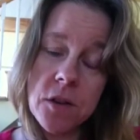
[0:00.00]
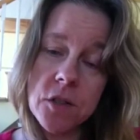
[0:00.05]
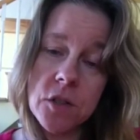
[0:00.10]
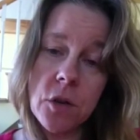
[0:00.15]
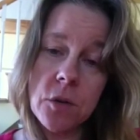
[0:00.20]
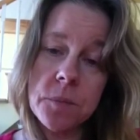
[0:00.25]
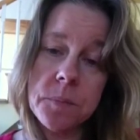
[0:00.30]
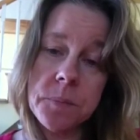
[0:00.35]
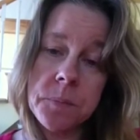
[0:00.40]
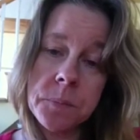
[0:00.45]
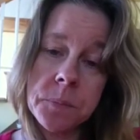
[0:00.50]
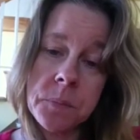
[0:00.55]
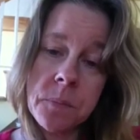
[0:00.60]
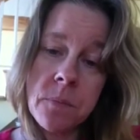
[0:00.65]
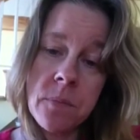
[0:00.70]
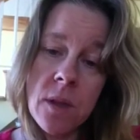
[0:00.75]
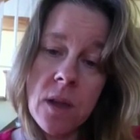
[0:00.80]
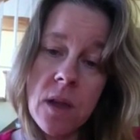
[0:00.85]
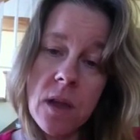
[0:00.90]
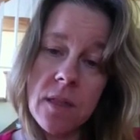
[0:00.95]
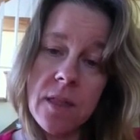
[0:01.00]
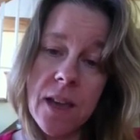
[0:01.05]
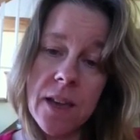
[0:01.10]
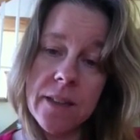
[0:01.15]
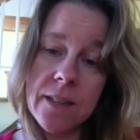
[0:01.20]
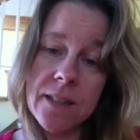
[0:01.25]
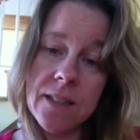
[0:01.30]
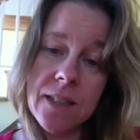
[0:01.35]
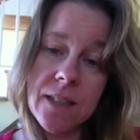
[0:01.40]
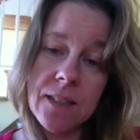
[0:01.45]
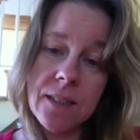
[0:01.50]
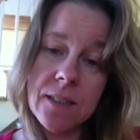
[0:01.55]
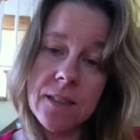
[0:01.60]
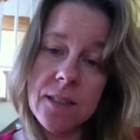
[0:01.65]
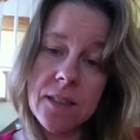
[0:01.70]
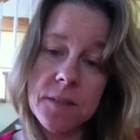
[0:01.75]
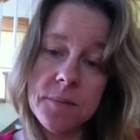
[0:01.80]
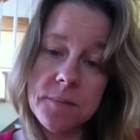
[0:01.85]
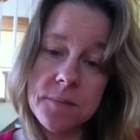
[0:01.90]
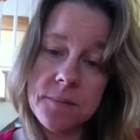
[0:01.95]
So that's
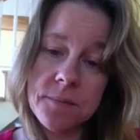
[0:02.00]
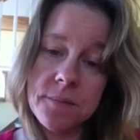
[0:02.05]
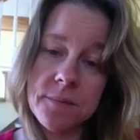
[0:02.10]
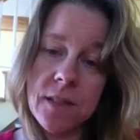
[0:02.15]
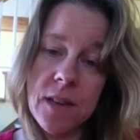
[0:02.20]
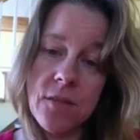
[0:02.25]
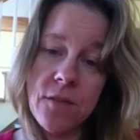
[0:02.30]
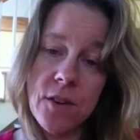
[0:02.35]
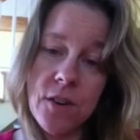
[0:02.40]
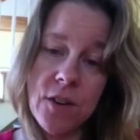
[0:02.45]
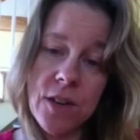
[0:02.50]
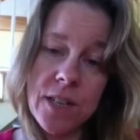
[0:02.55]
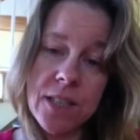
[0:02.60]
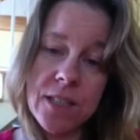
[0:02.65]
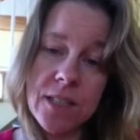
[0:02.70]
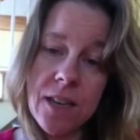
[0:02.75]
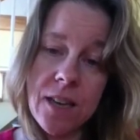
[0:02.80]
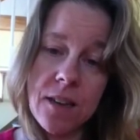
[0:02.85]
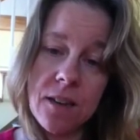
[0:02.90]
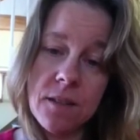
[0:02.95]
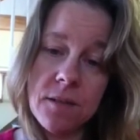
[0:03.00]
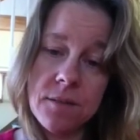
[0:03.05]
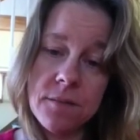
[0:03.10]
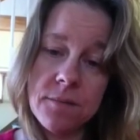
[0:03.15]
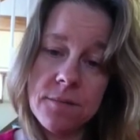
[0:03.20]
it. Have a great day.